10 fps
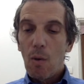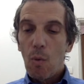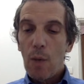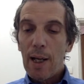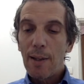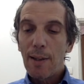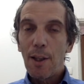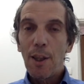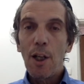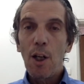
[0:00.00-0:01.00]

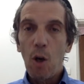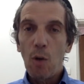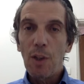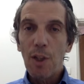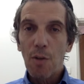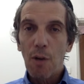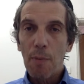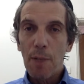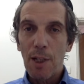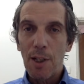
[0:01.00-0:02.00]
with the known
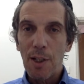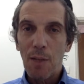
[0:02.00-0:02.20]
disruptions,